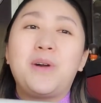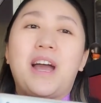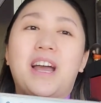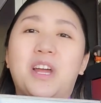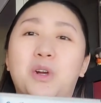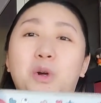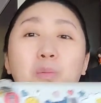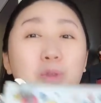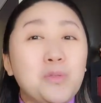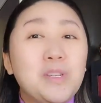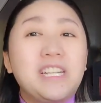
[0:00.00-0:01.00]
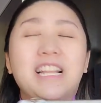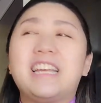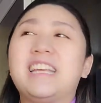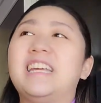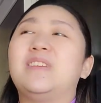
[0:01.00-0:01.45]
I hope you really
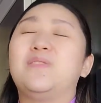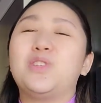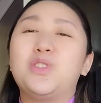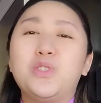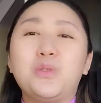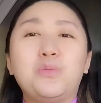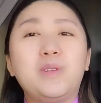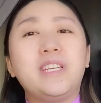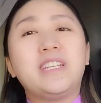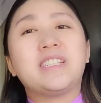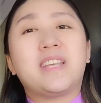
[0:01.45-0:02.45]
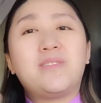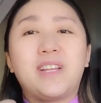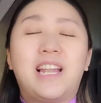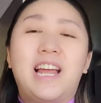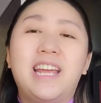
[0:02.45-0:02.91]
like it. If you do, please give it a
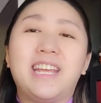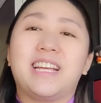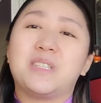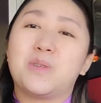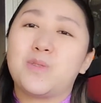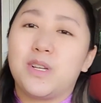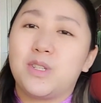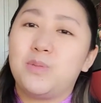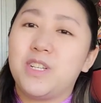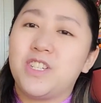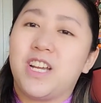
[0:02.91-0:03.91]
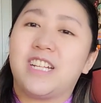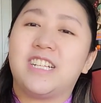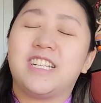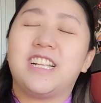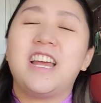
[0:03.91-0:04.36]
like and subscribe to my
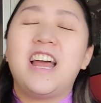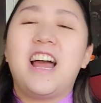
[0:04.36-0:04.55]
channel.